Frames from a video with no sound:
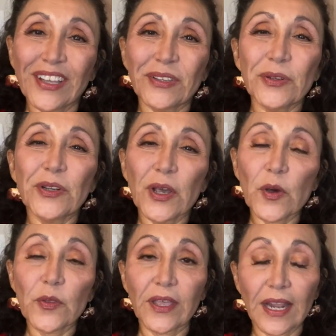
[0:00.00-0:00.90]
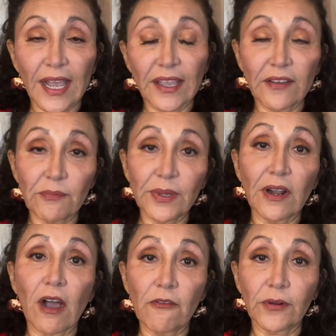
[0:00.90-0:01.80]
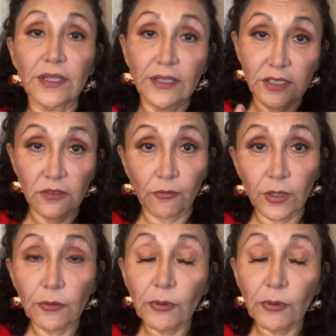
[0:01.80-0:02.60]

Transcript: you know that I have been offering these free